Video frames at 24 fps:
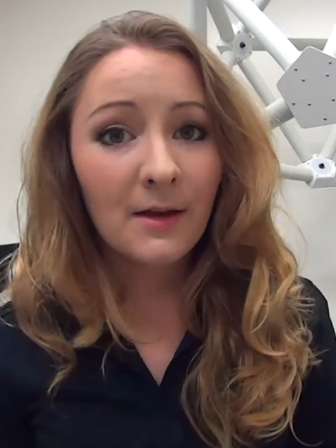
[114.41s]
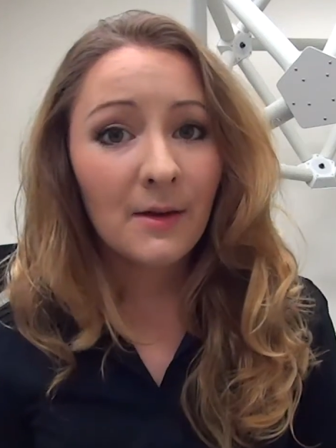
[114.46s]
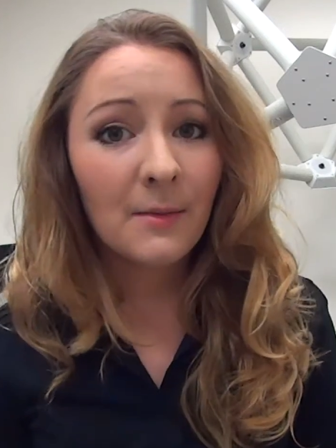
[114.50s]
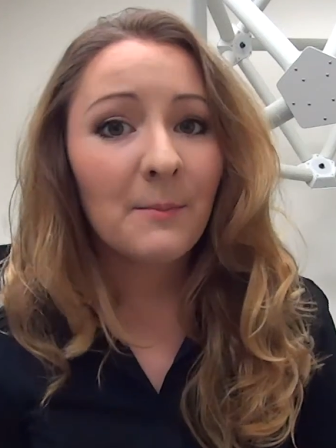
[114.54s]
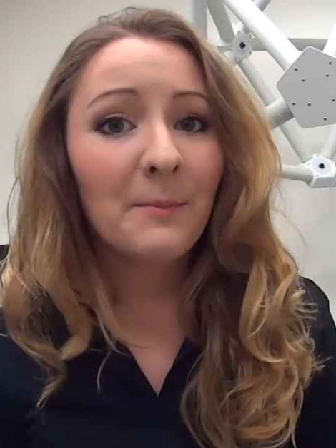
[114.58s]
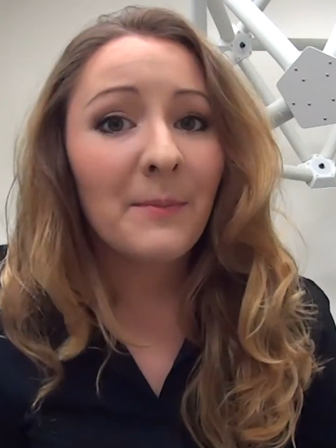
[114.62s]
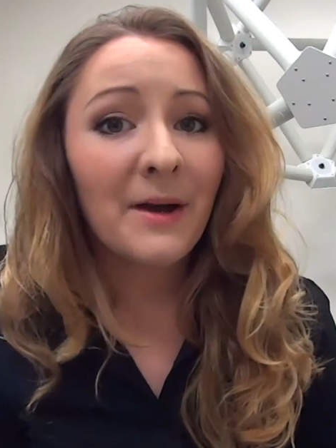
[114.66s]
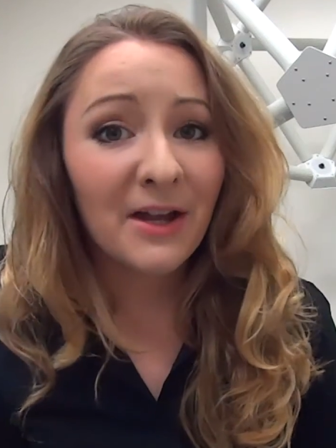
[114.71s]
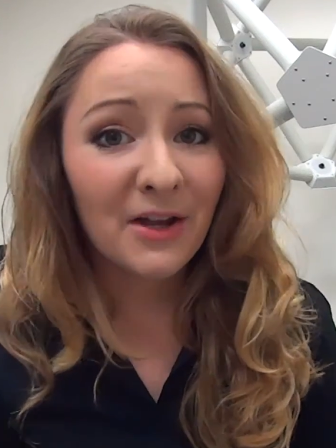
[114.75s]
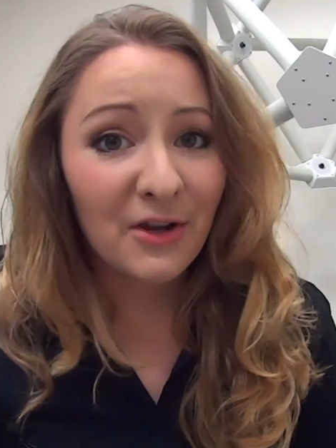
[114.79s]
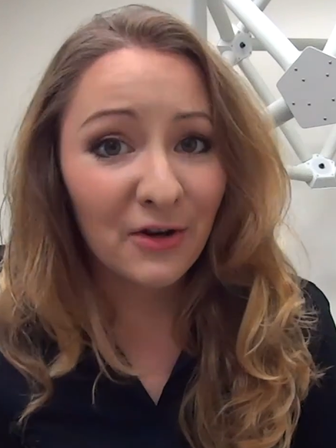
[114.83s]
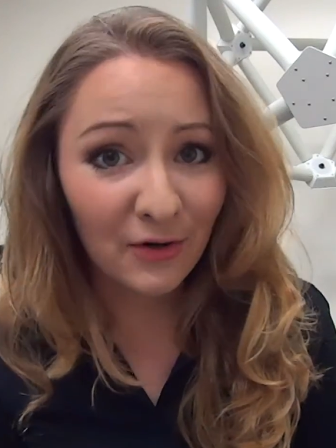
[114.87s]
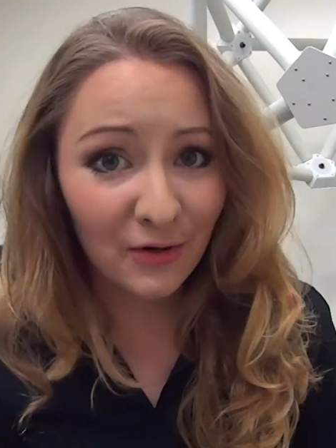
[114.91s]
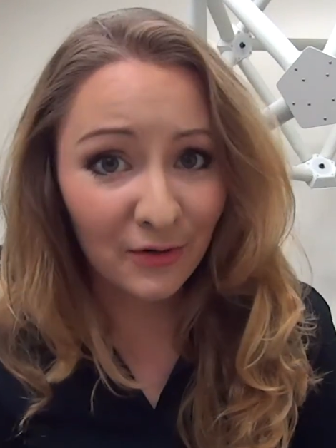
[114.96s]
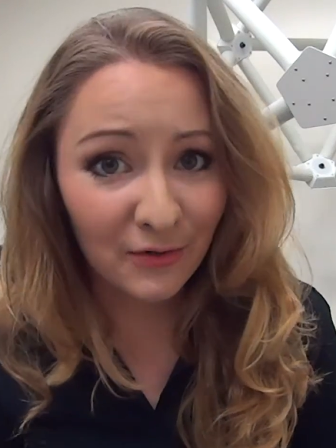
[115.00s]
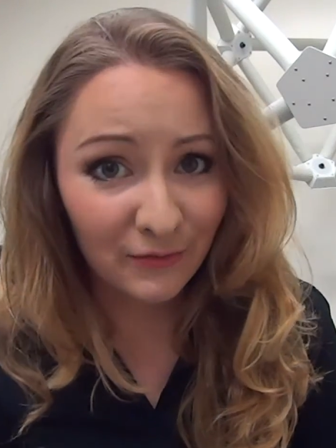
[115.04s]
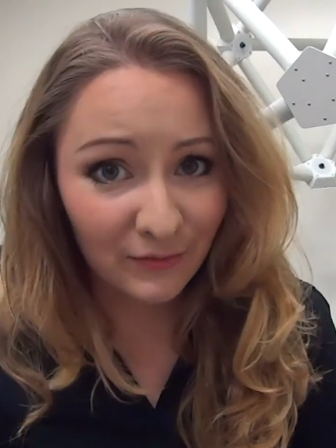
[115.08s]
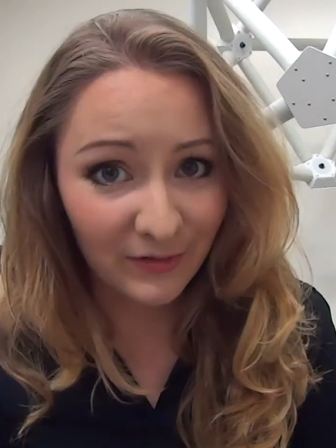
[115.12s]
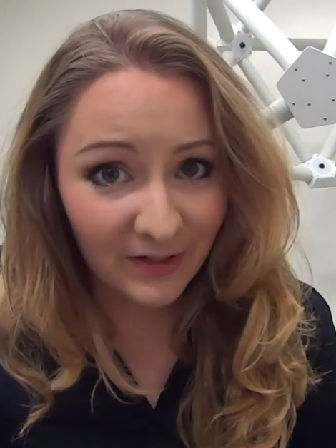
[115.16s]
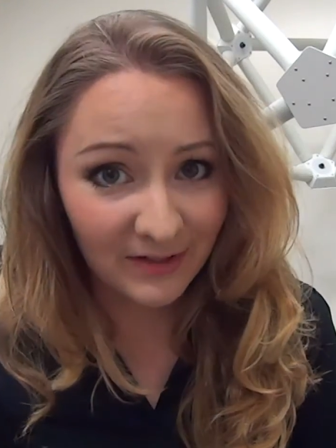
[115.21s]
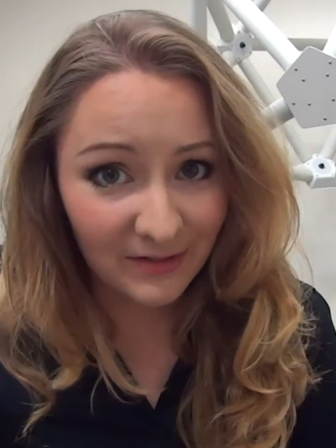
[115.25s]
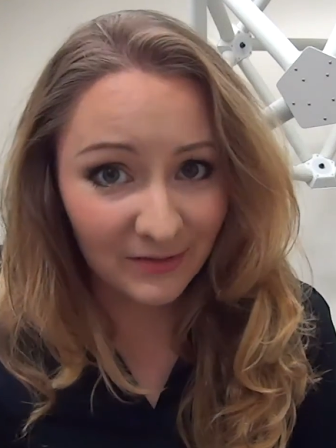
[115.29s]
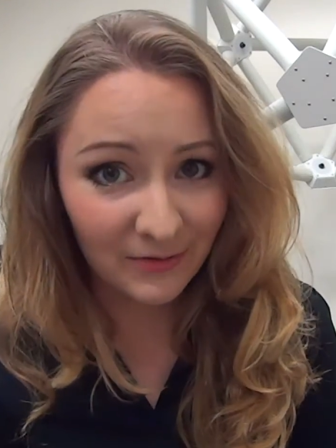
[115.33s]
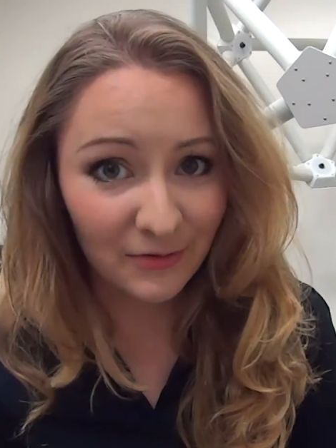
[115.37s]
My current
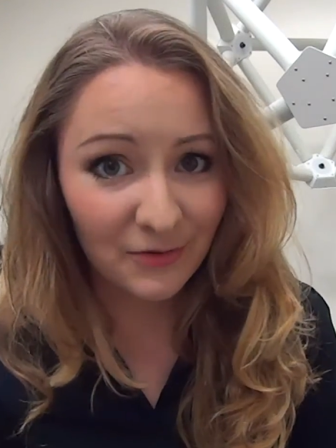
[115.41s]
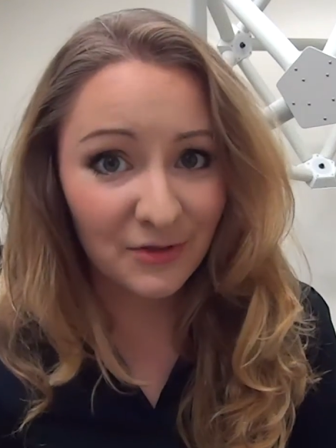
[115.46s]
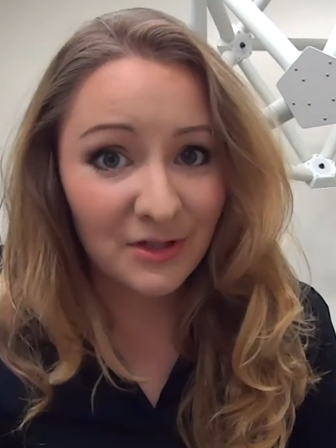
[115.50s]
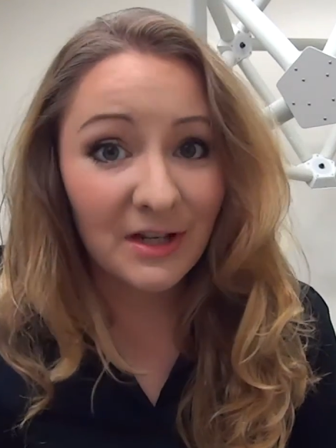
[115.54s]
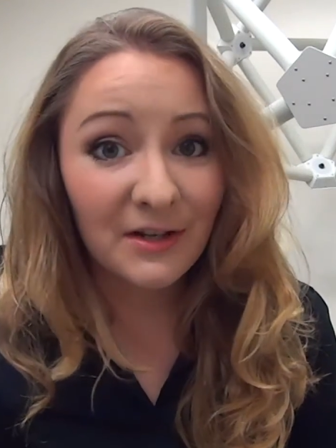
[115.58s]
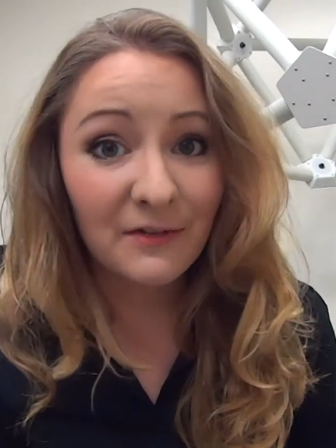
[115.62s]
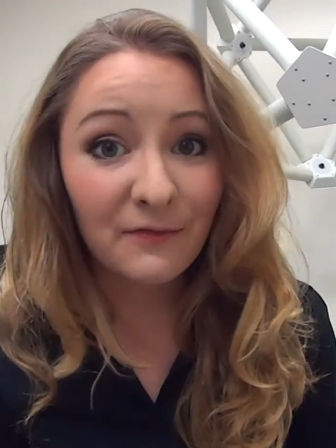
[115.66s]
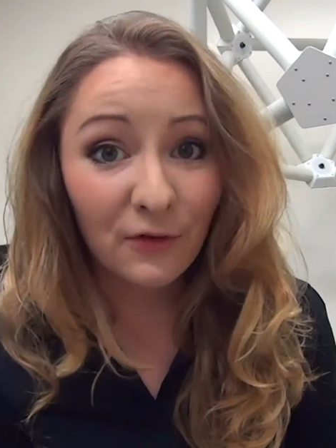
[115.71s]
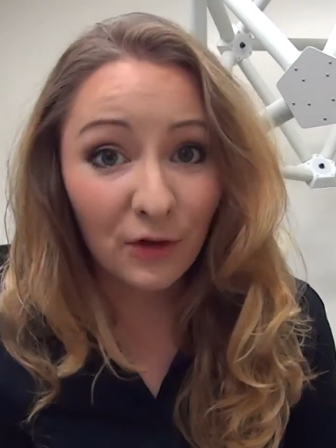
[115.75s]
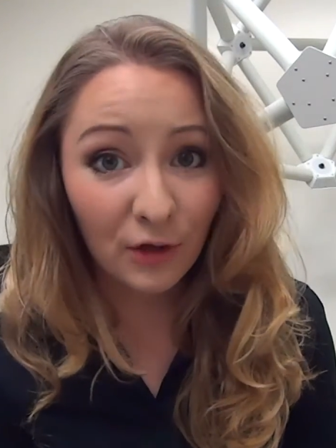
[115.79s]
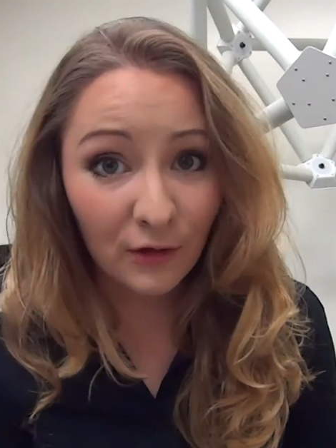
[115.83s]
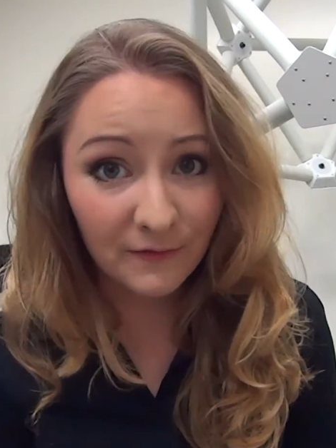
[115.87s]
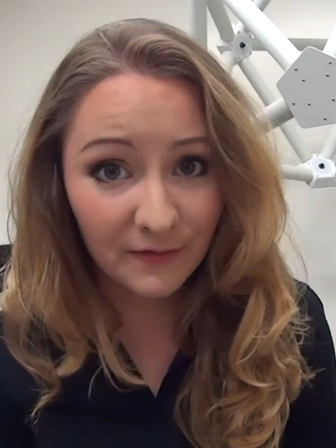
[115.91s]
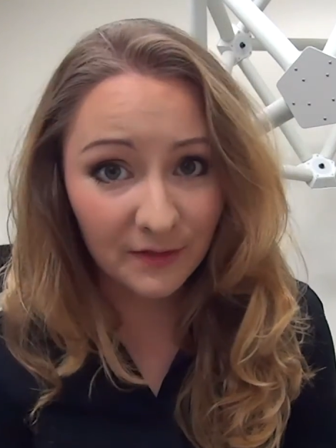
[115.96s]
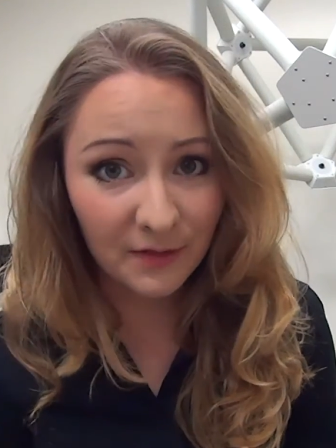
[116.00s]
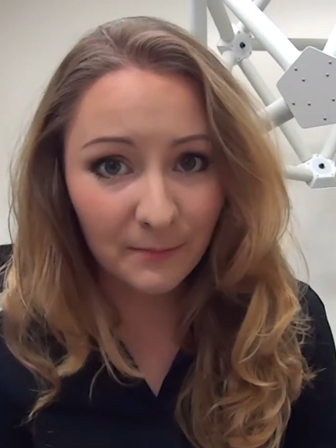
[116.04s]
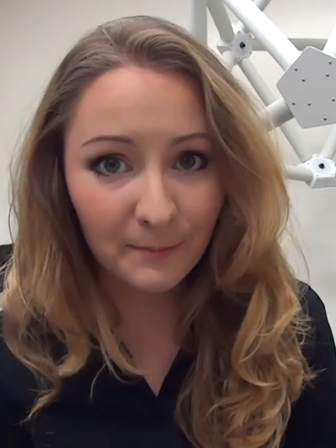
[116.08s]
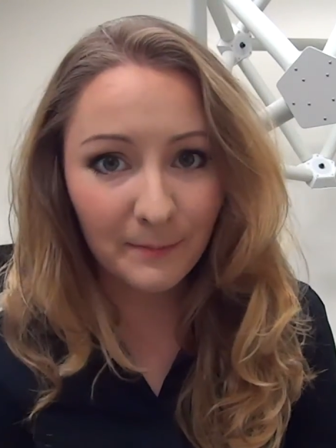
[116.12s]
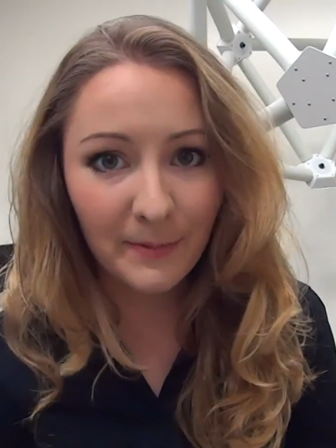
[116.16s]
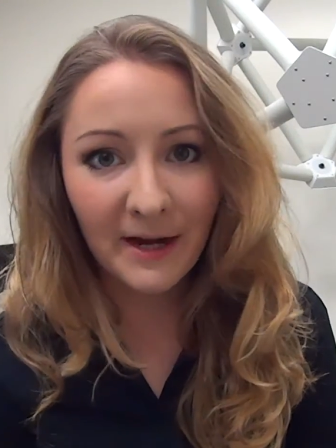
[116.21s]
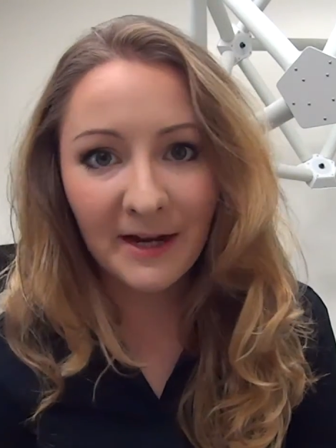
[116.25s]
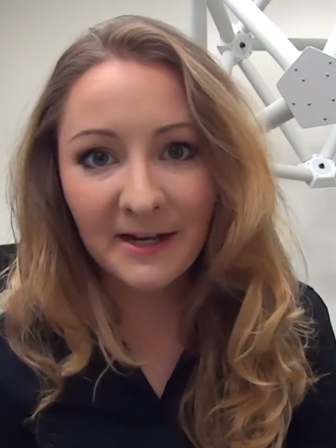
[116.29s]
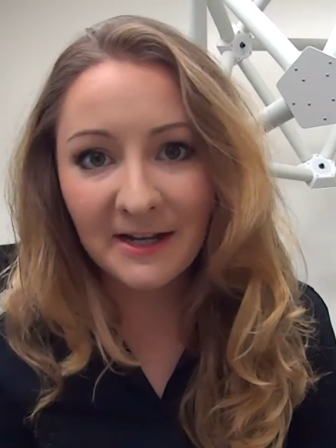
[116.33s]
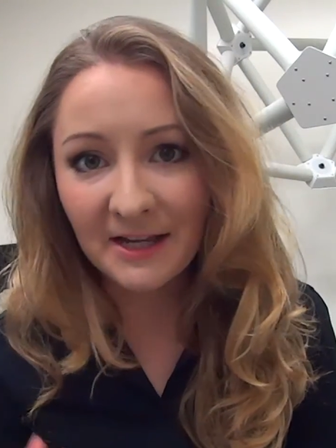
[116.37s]
research involves
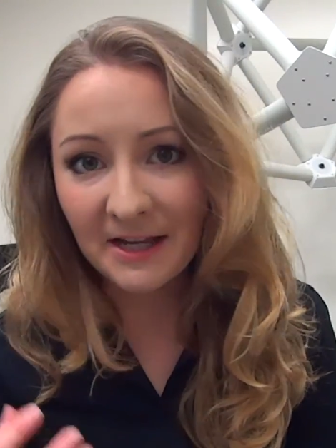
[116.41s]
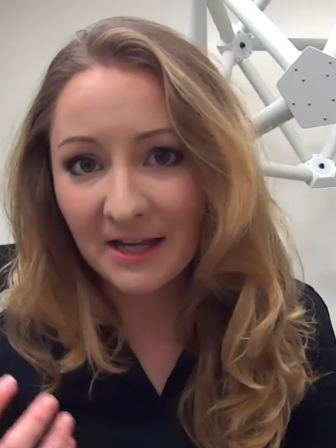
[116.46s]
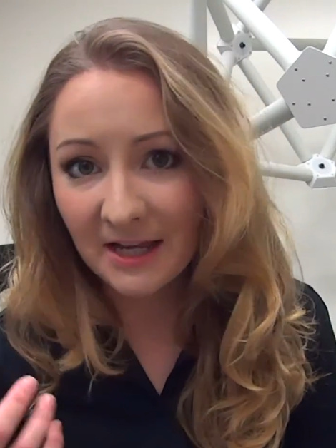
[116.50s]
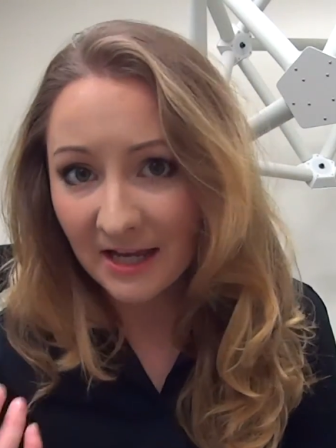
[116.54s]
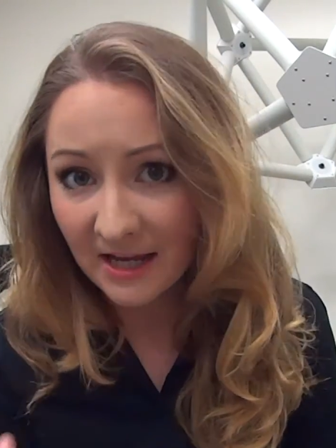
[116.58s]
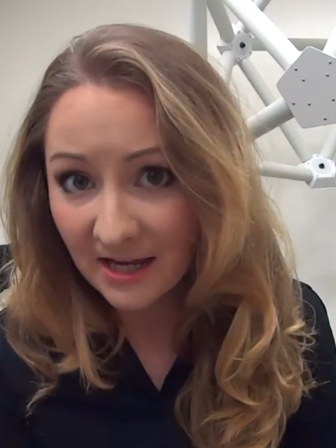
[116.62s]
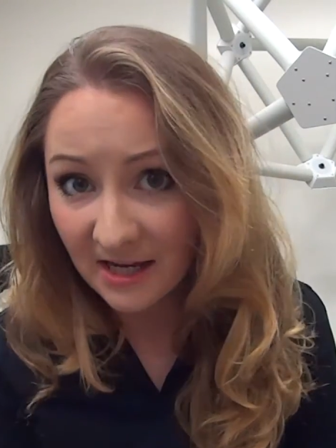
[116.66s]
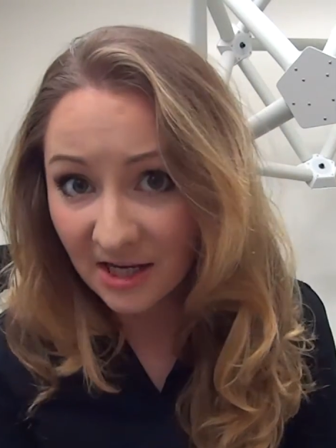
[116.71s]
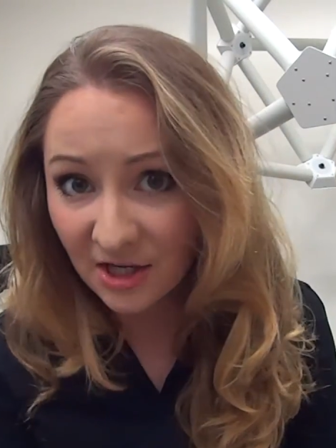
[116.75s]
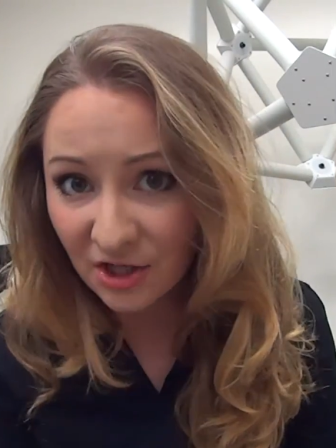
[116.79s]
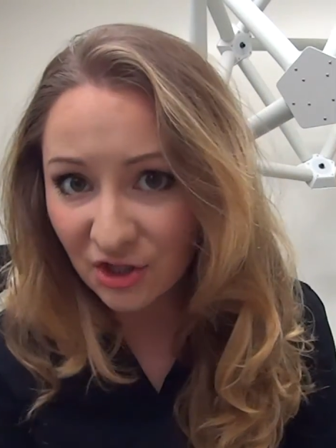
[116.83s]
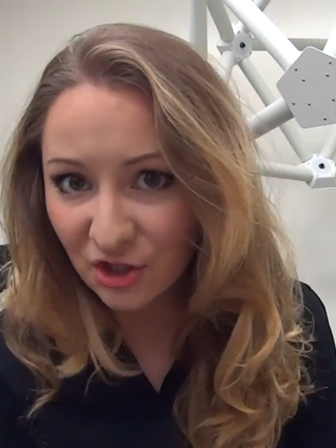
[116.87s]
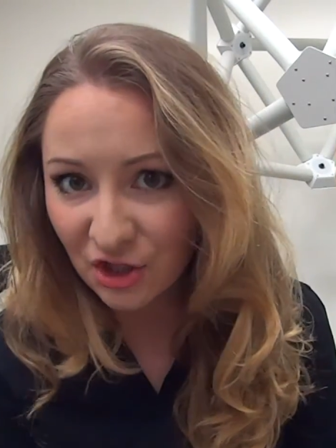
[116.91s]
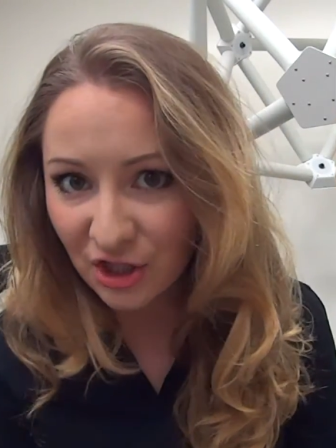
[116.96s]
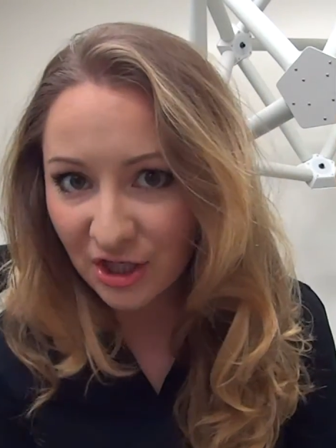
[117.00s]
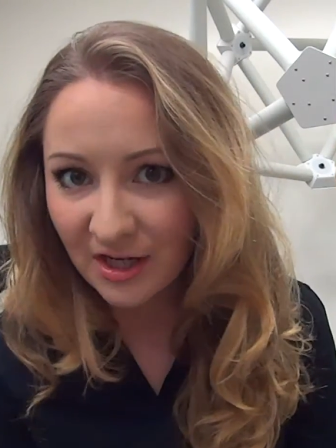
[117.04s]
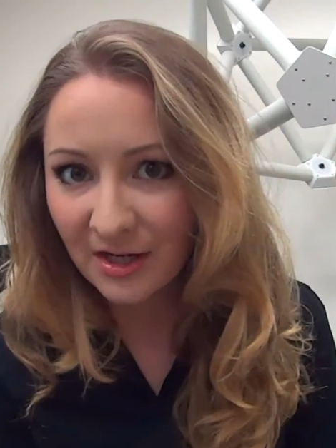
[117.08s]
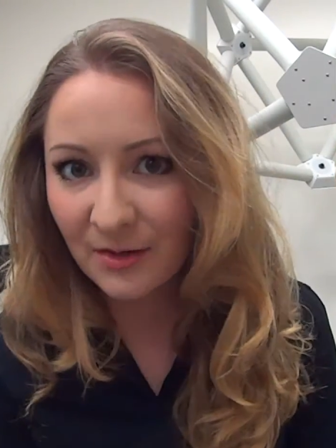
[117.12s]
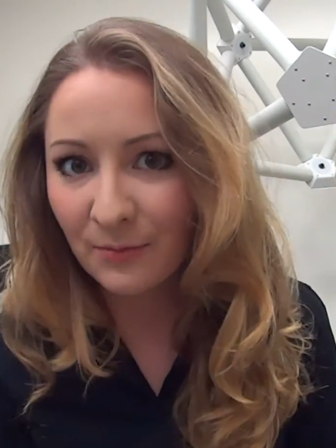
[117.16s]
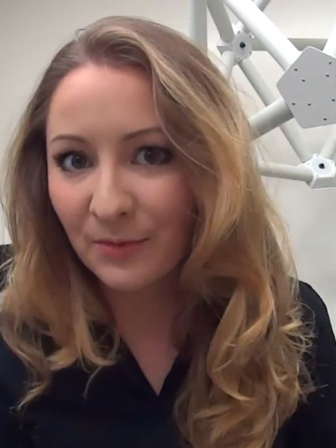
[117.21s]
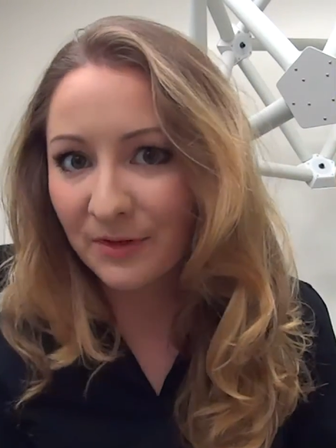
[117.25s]
combining EEG